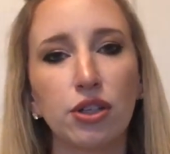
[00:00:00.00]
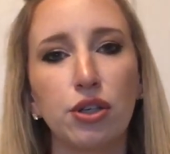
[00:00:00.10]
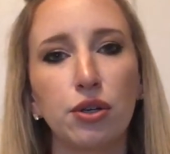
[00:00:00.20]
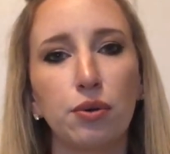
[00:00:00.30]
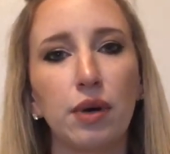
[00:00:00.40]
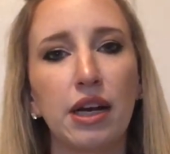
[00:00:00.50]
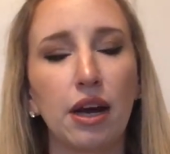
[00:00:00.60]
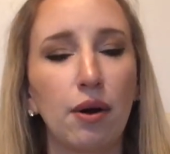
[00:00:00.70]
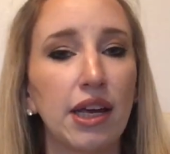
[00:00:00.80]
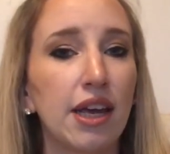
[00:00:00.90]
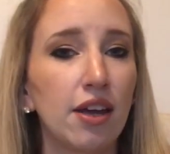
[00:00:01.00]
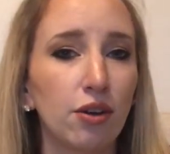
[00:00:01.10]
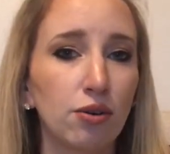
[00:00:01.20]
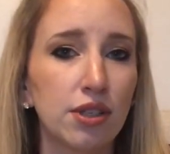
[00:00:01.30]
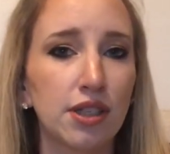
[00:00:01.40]
2 and now I can
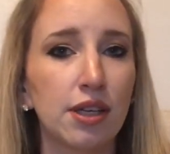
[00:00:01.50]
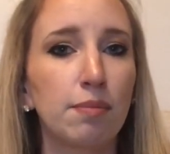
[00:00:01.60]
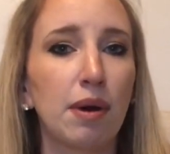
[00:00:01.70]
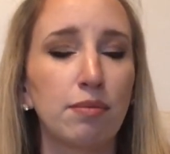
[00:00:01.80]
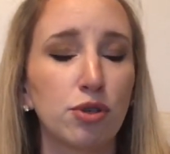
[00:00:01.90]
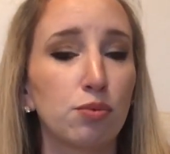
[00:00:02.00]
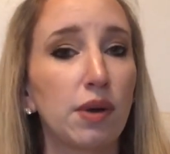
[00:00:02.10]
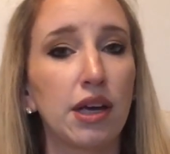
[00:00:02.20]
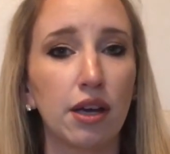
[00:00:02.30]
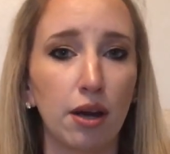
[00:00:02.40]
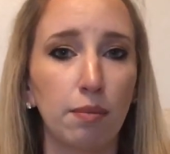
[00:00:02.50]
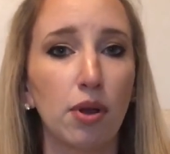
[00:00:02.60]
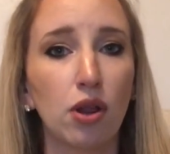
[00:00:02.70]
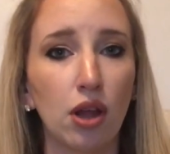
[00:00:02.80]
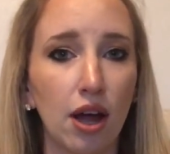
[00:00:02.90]
go to sleep. I'm just waking up a
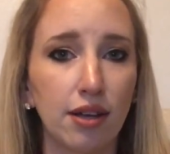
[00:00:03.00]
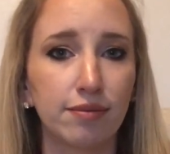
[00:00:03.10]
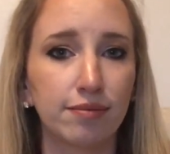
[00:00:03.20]
lot.